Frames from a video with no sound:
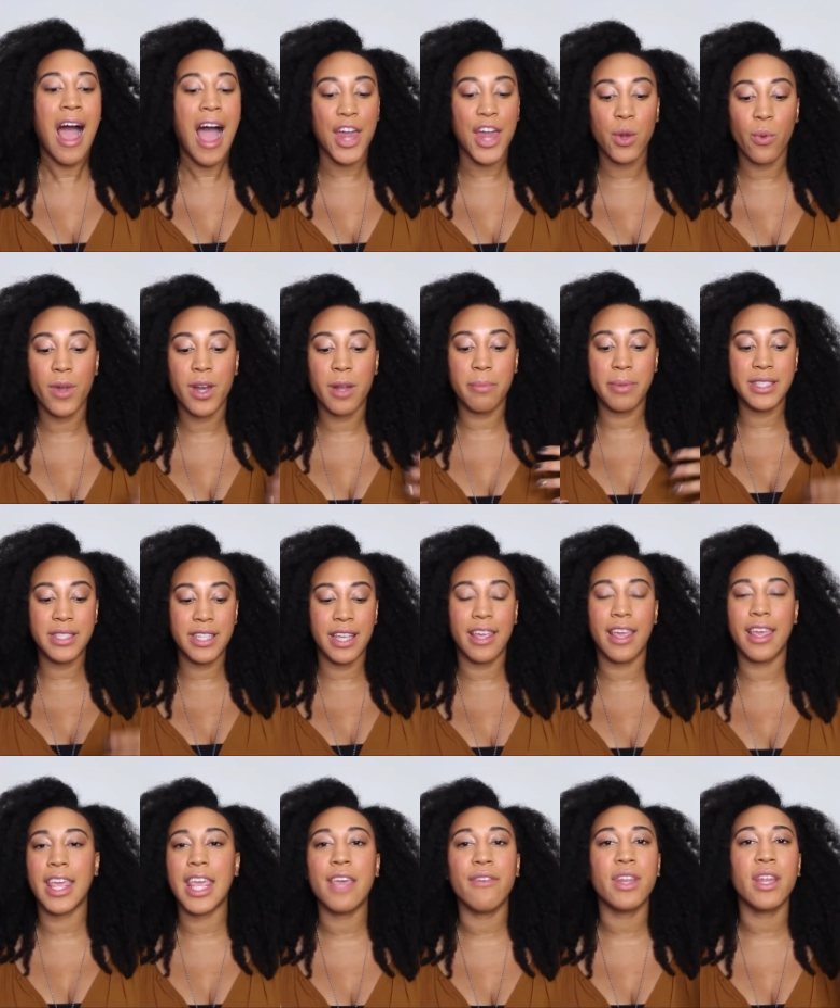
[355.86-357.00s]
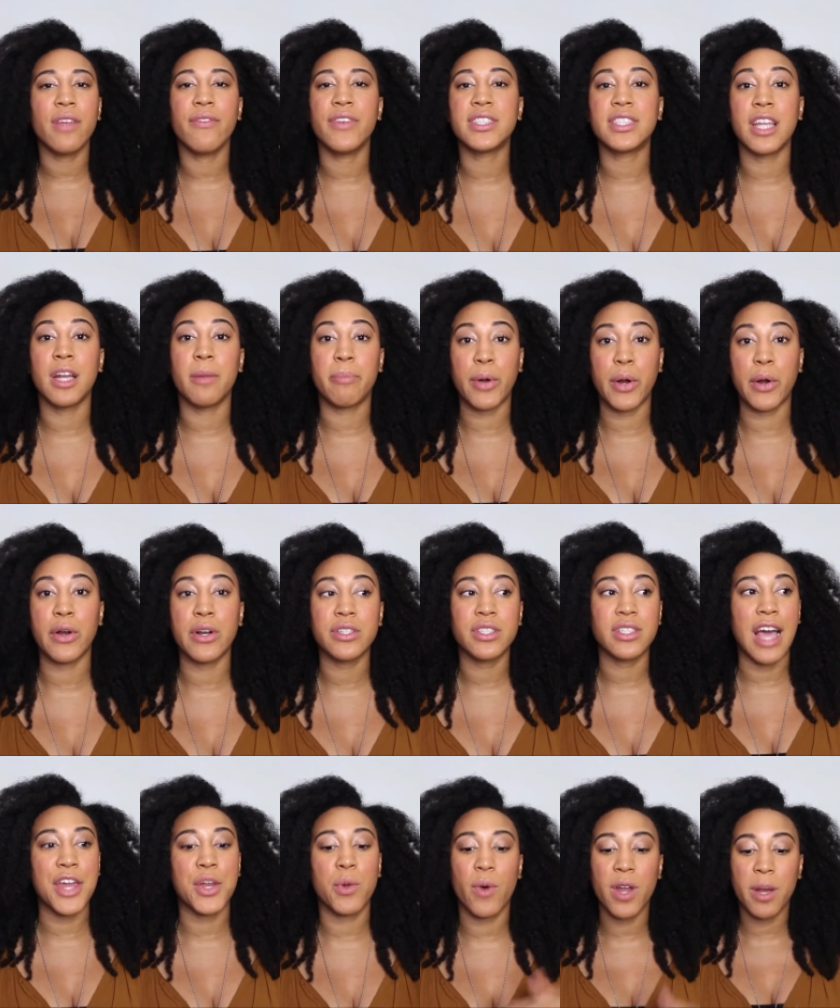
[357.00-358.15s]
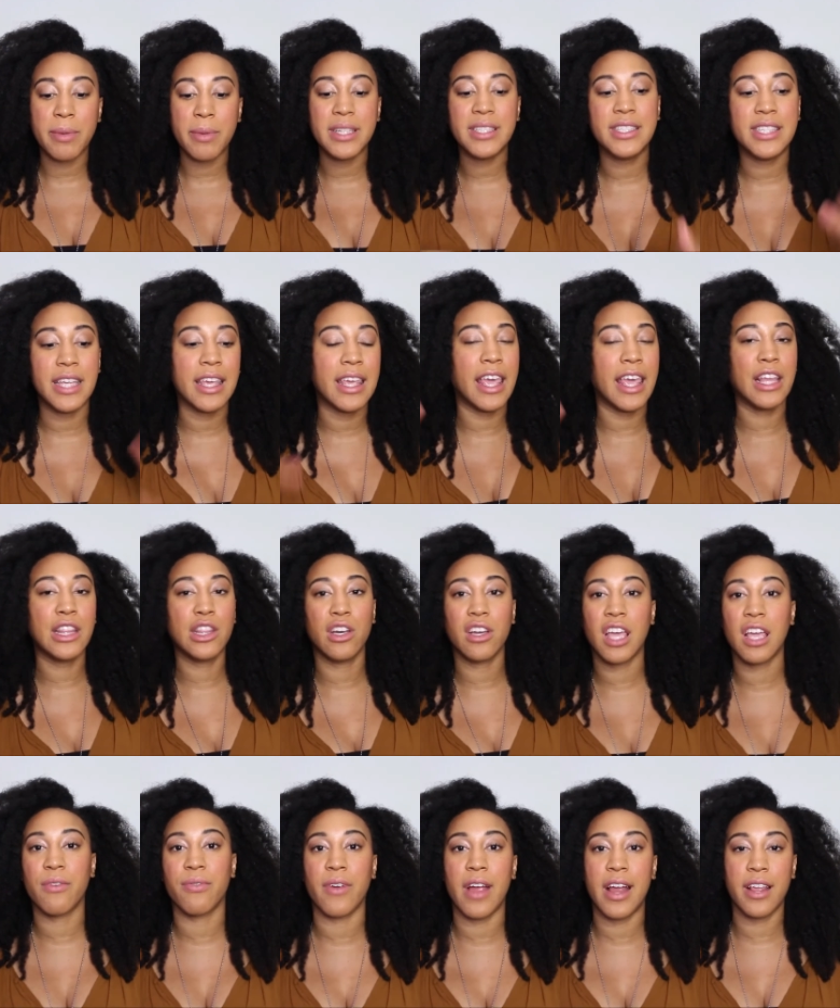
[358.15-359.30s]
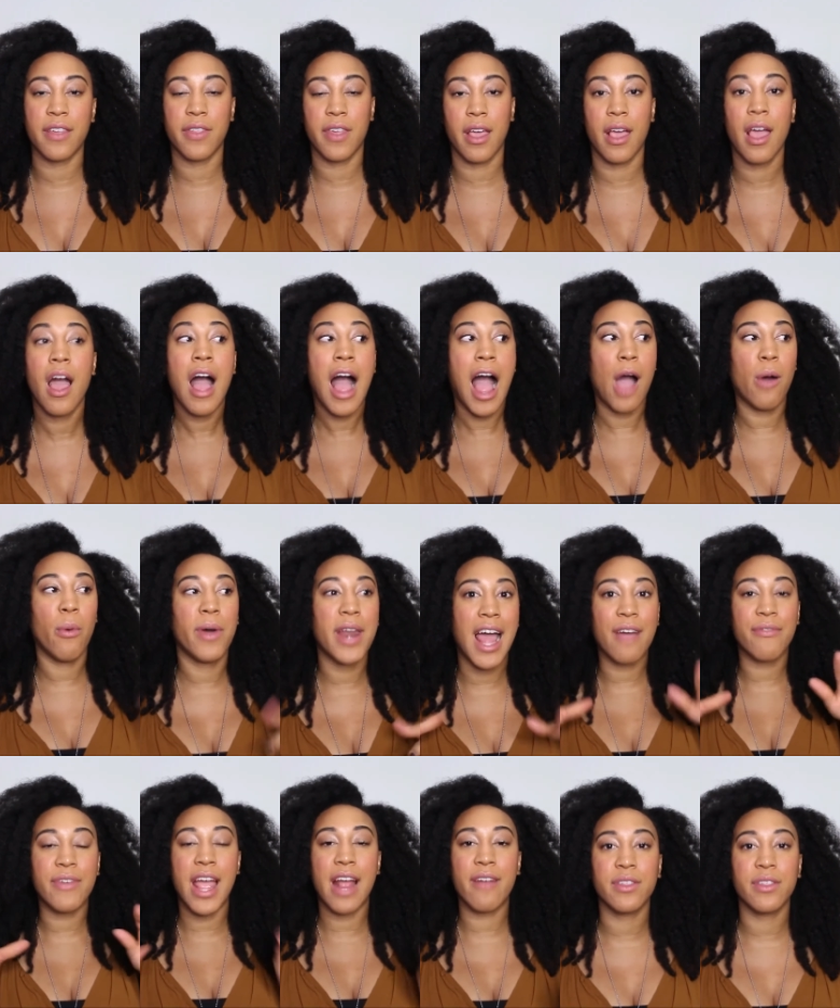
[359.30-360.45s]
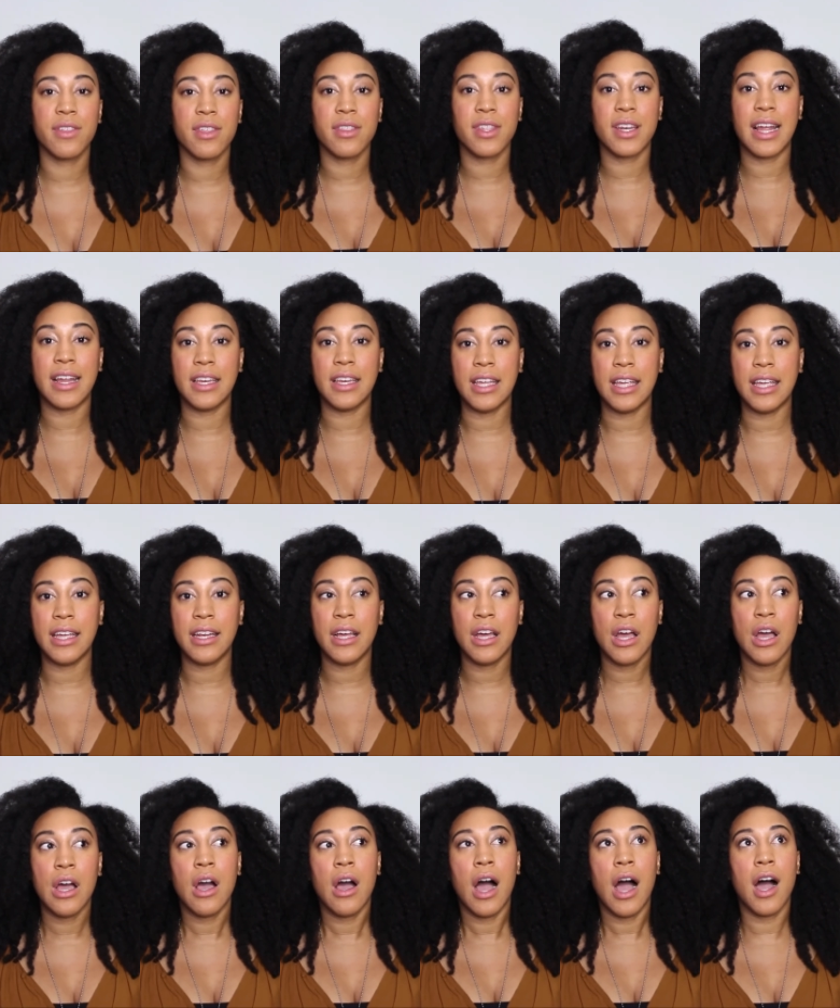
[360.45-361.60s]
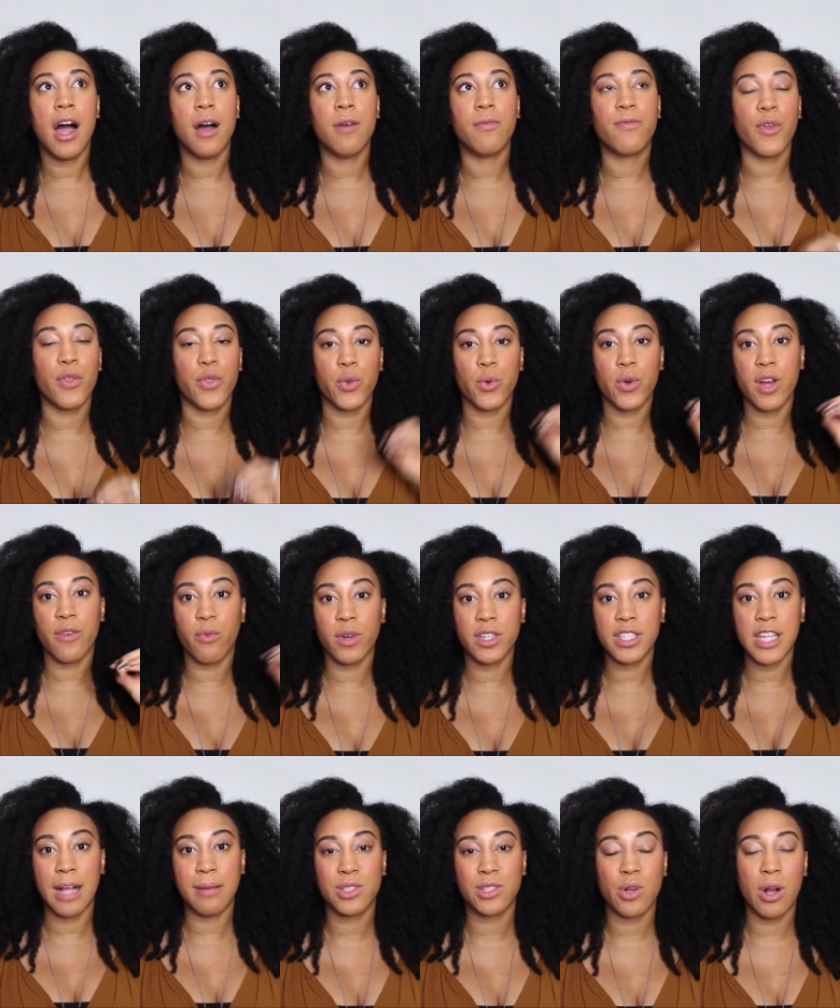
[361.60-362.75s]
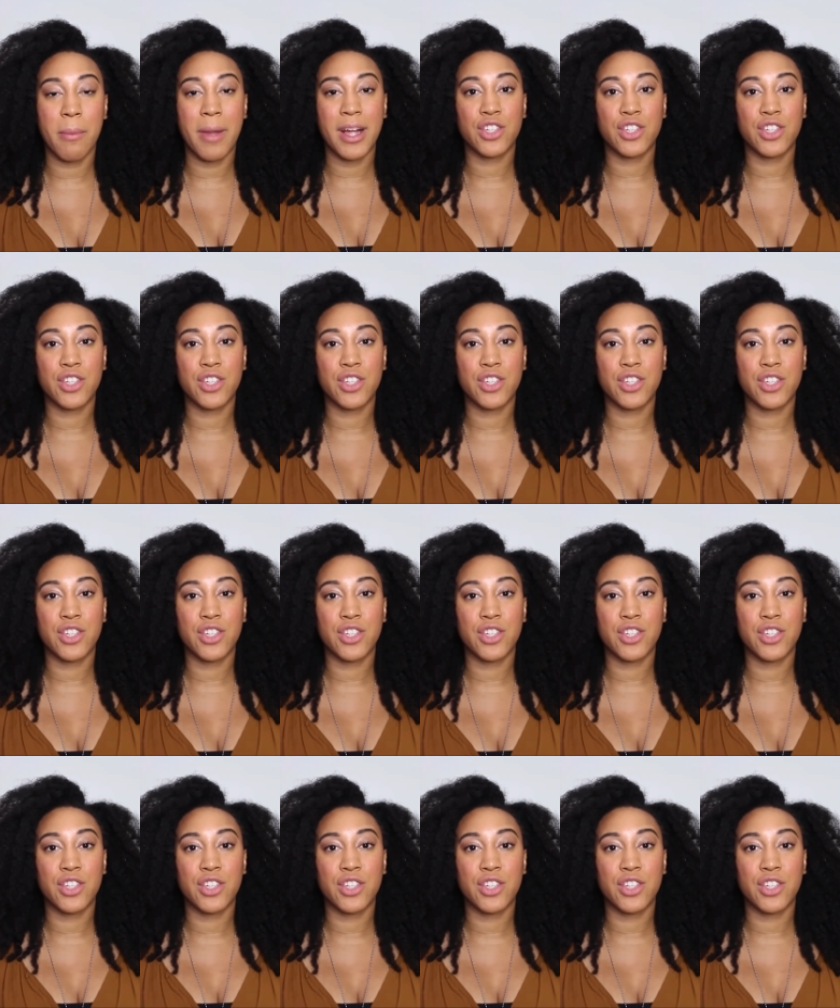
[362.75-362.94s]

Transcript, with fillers: I don't want to be digging, even if it's in a purse, I don't want to be digging looking for anything. I want to have everything that I need for 3 or 4 times throughout my